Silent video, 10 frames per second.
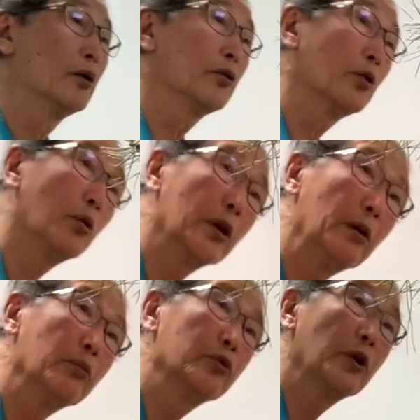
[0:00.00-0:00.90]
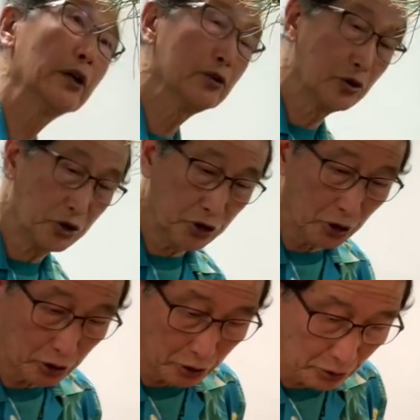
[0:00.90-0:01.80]
So what I'm trying to
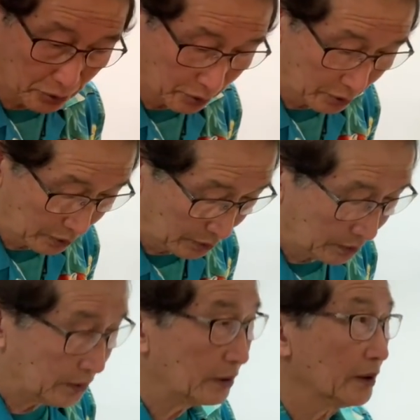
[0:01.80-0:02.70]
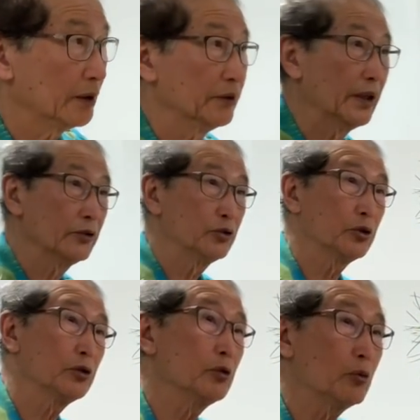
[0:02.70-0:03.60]
show is that should you